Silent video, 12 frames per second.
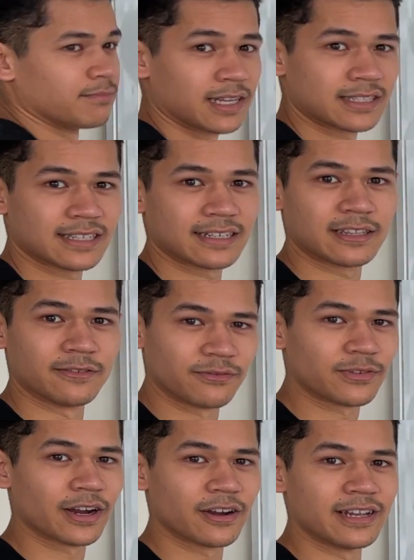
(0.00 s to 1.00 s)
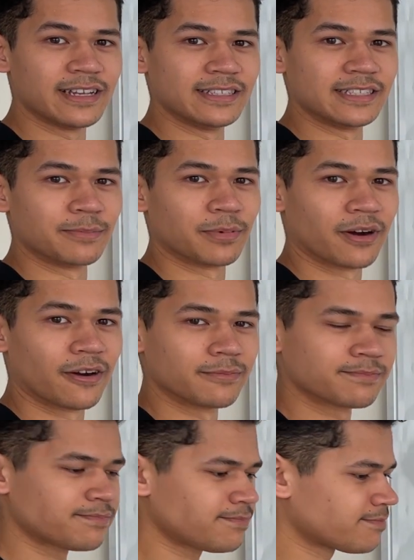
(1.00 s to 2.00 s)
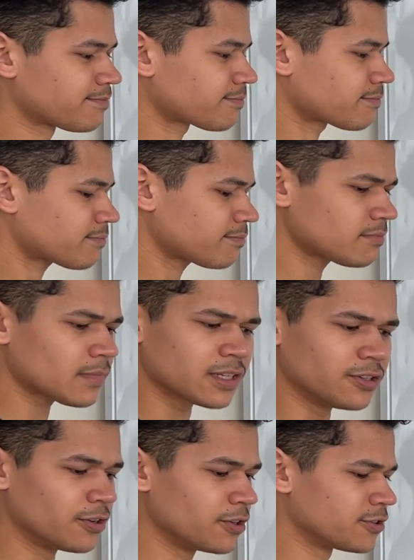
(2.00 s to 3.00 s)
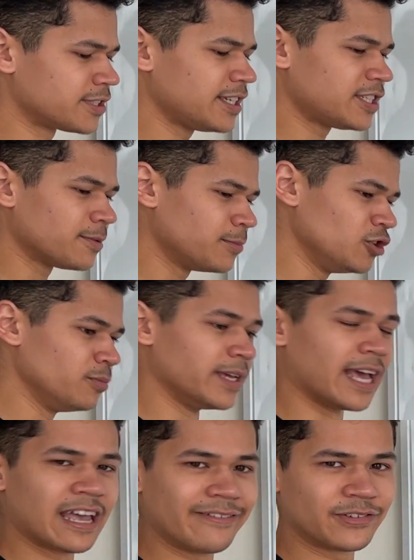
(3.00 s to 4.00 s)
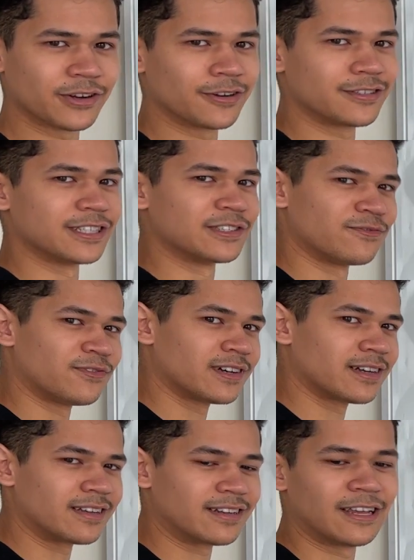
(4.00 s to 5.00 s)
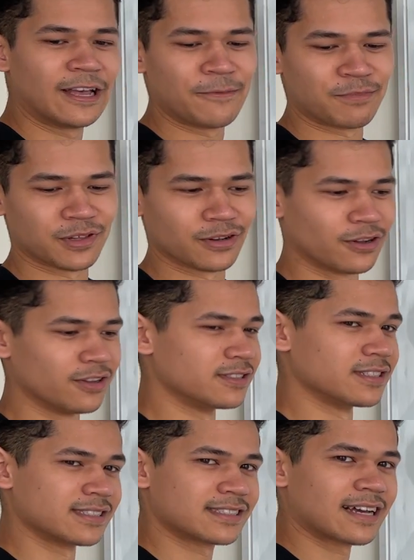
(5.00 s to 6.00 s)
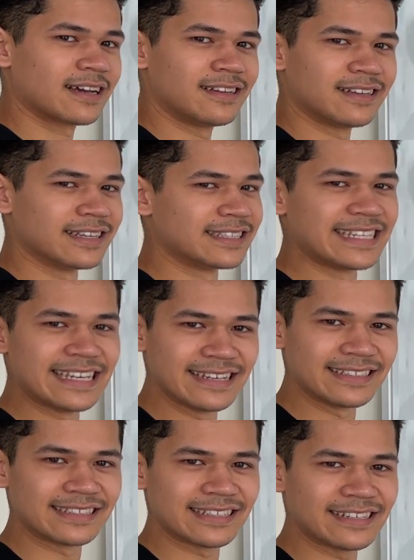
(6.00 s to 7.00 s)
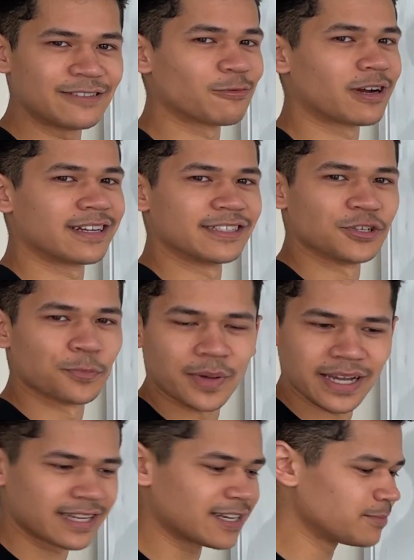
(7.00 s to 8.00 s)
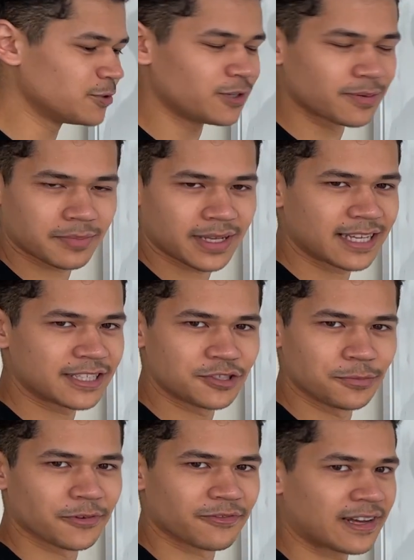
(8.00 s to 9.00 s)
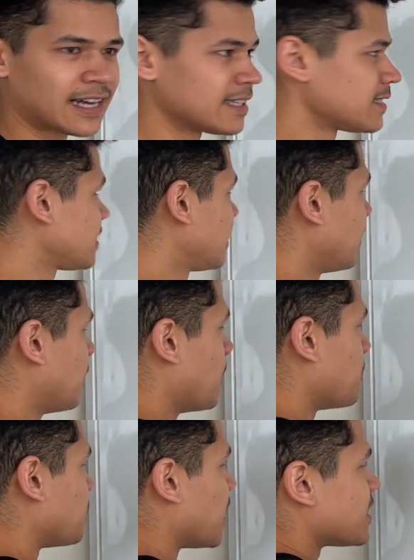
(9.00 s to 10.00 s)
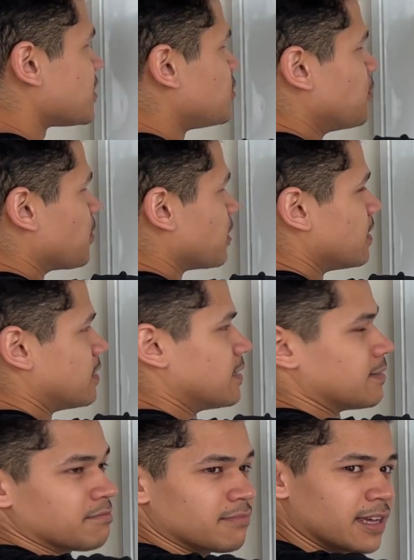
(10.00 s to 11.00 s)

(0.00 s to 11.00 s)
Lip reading: That's like the very easy part. You're teaching them new behaviors, it's fun, it's exciting, it's easy, right? Because they're picking up new commands super fast. That's super easy.